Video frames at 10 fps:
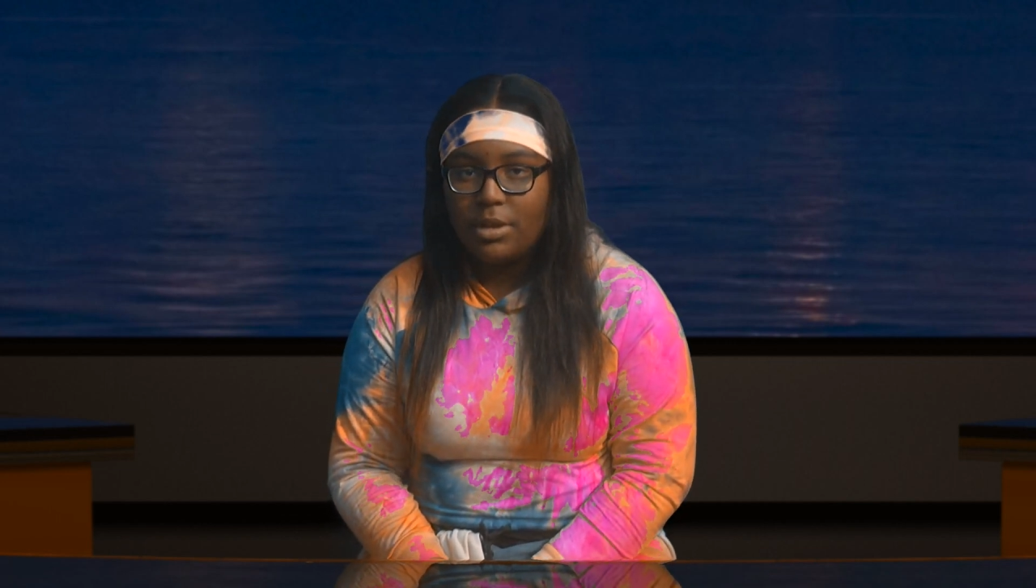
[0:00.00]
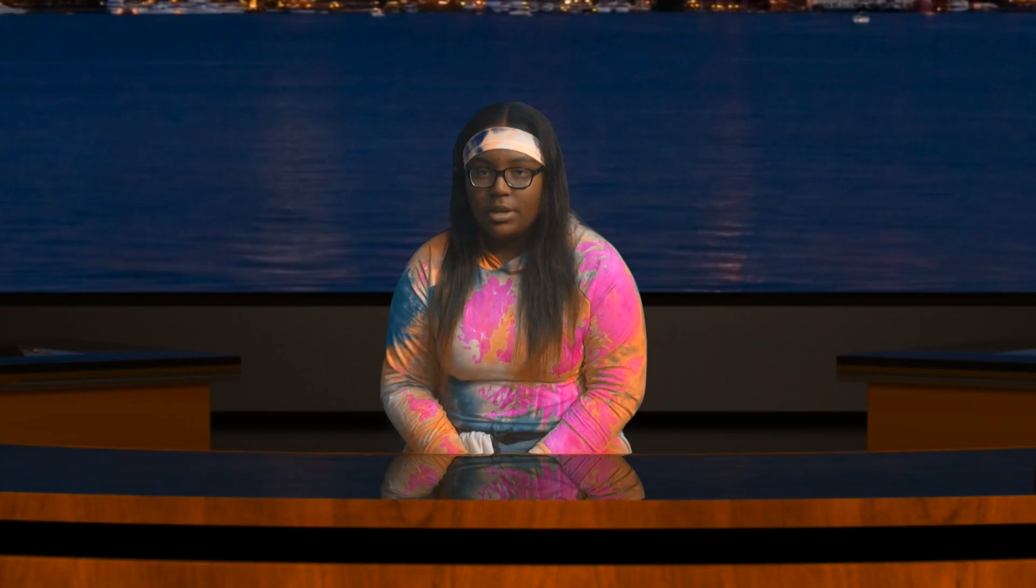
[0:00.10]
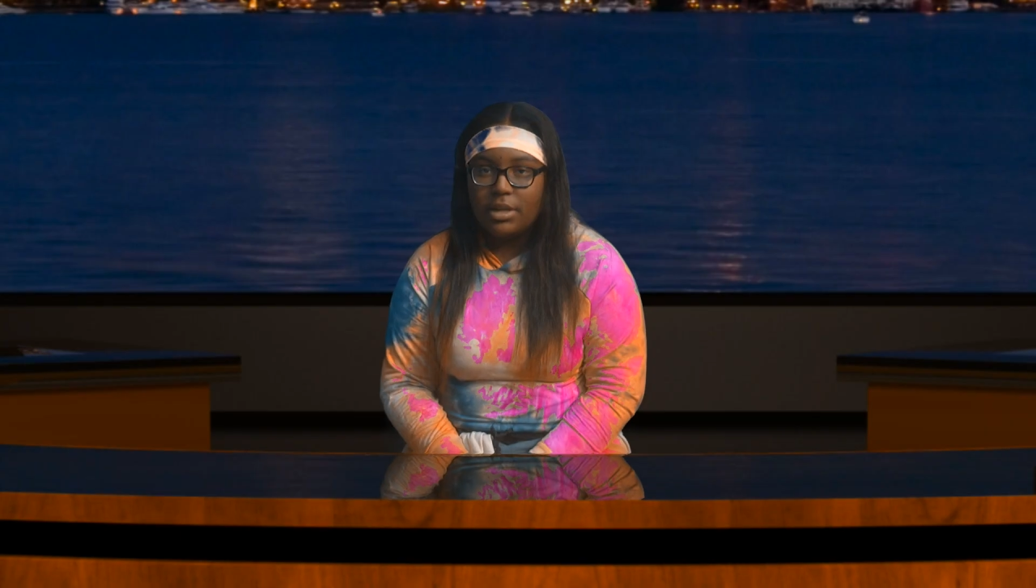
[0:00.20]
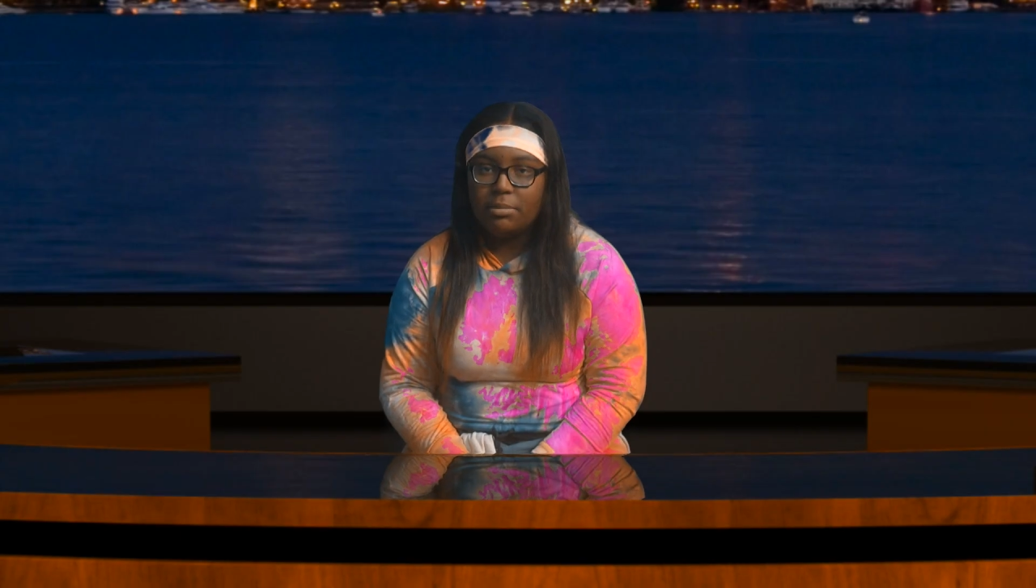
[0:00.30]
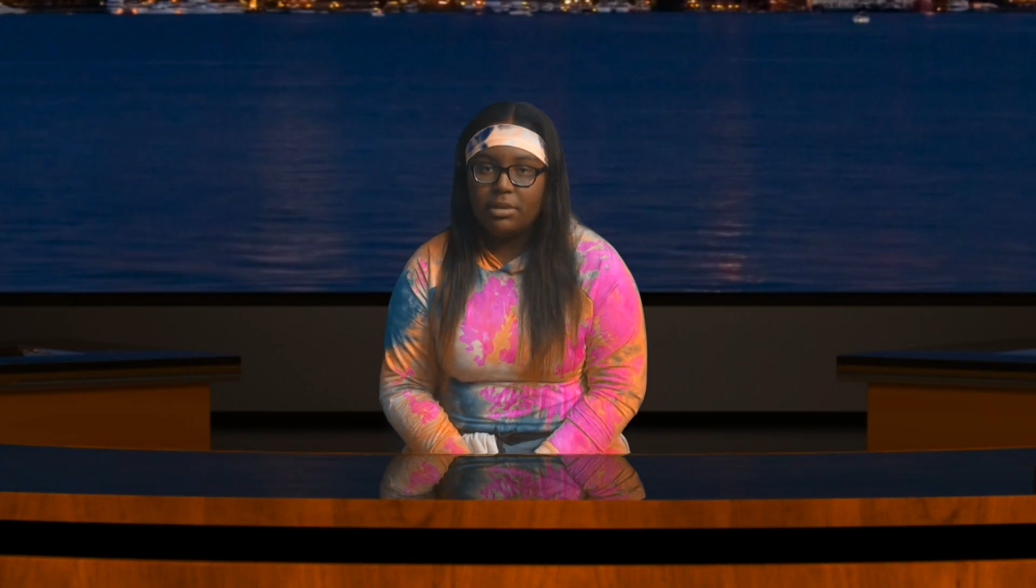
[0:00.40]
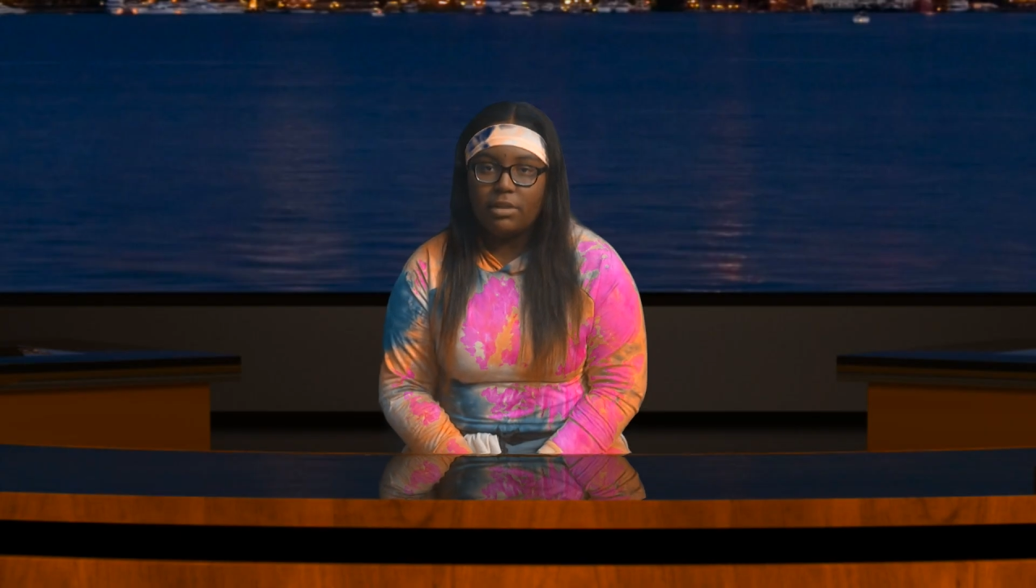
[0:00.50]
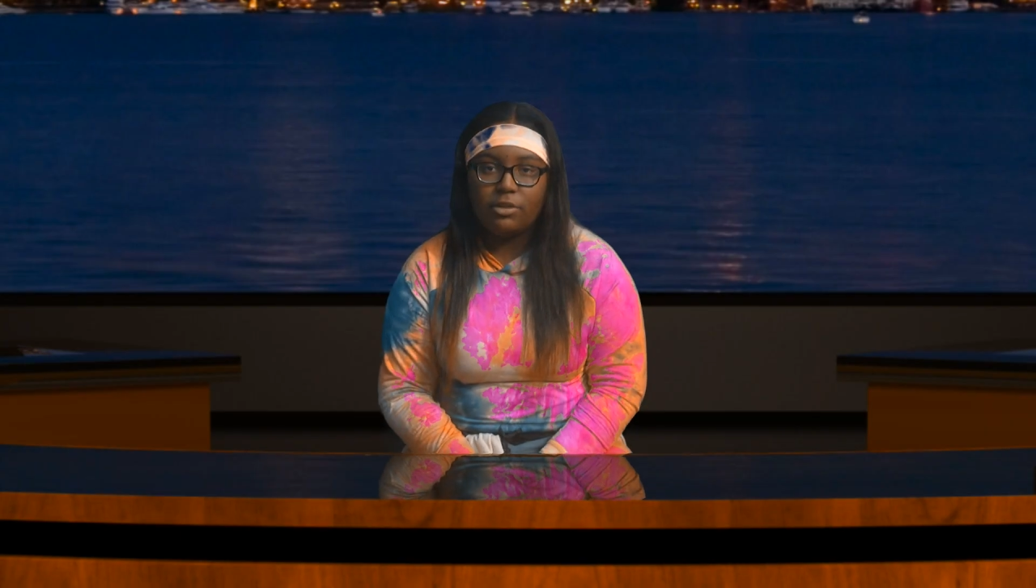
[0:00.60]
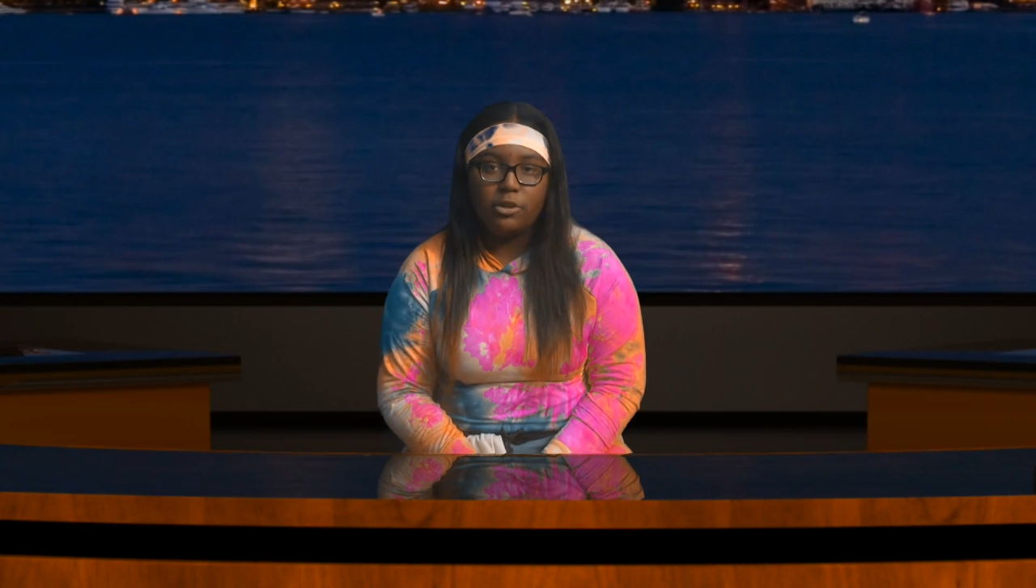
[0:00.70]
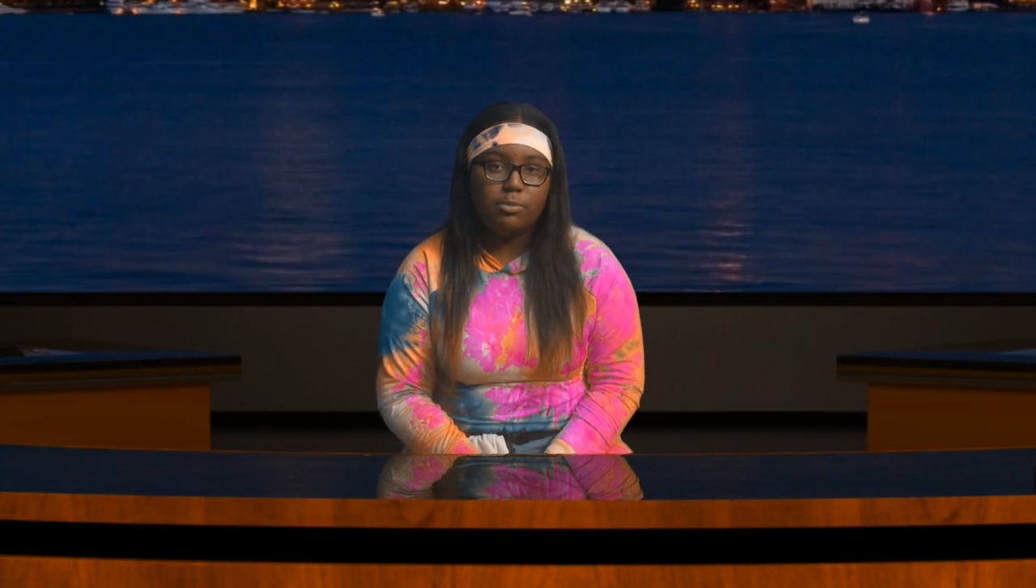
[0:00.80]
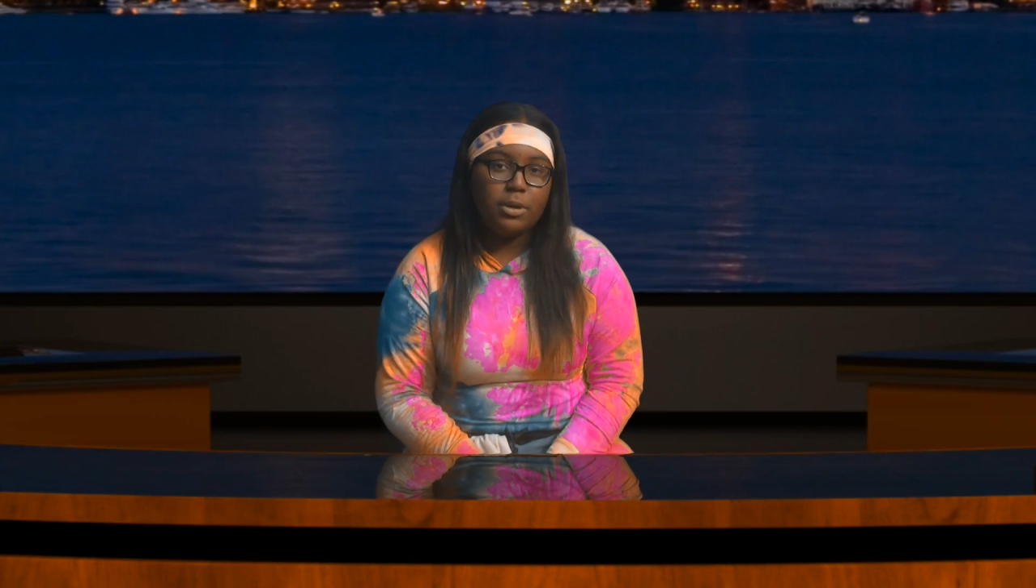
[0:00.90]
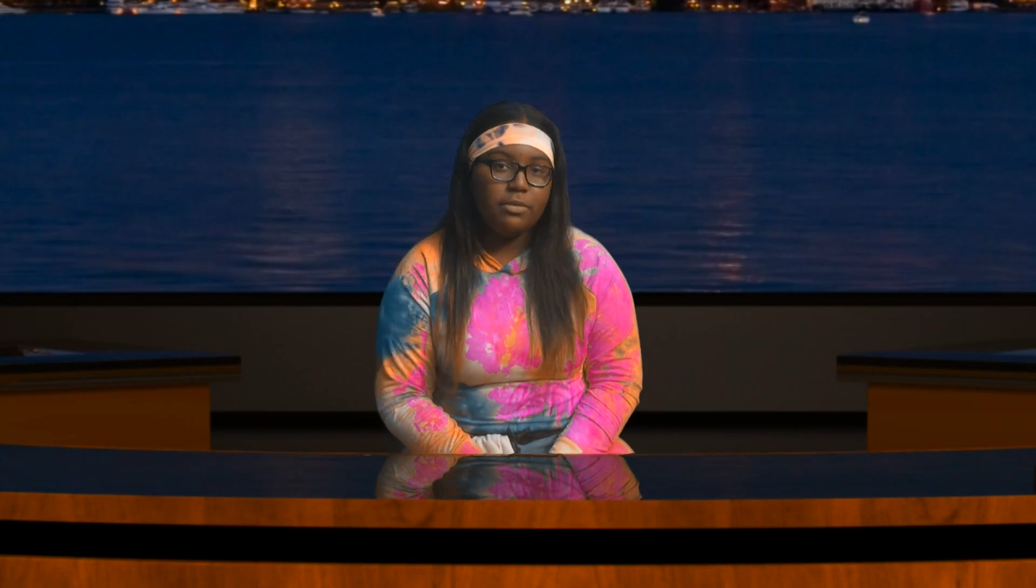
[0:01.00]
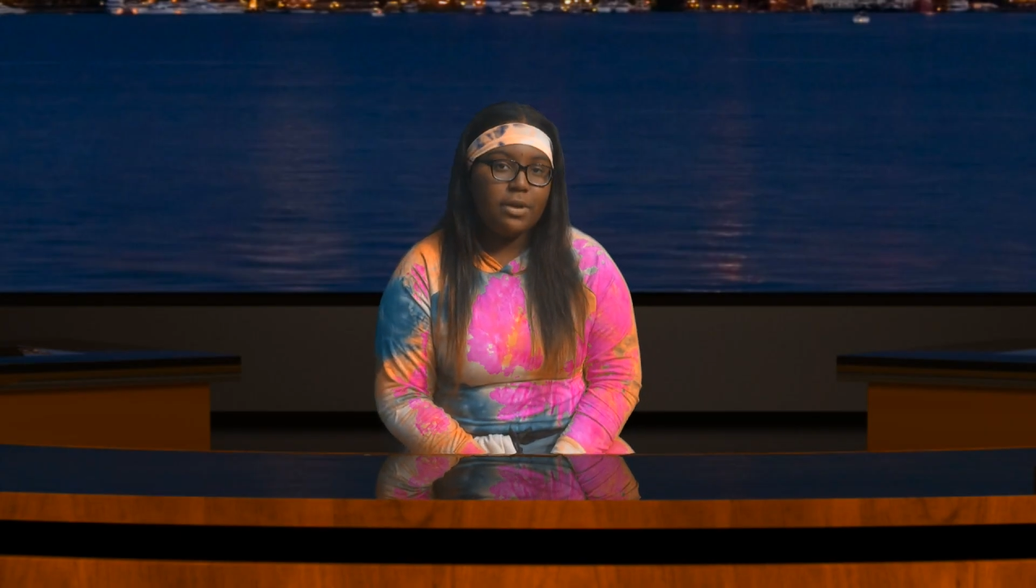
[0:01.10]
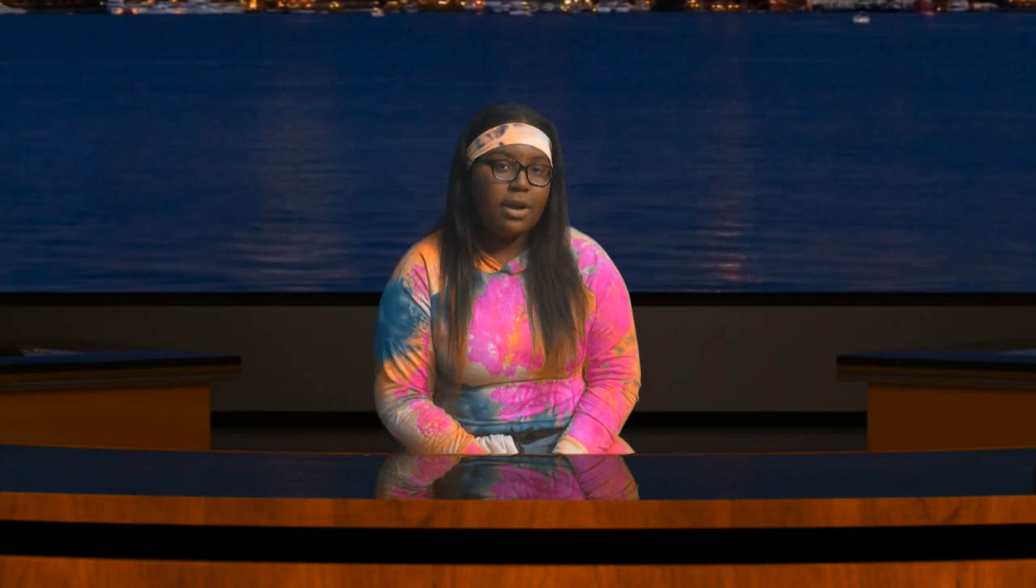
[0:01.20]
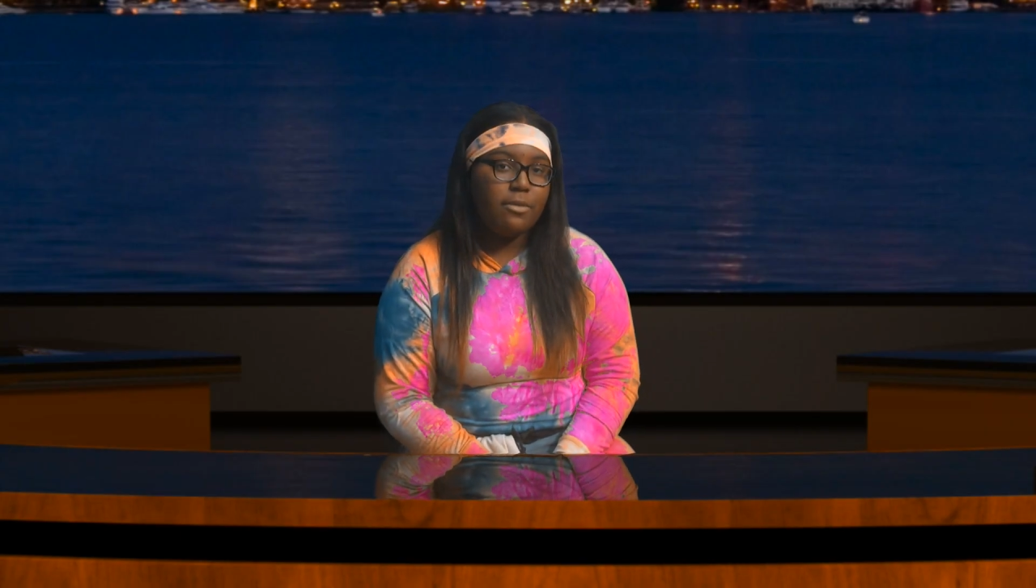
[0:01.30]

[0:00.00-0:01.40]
You must have a 2.5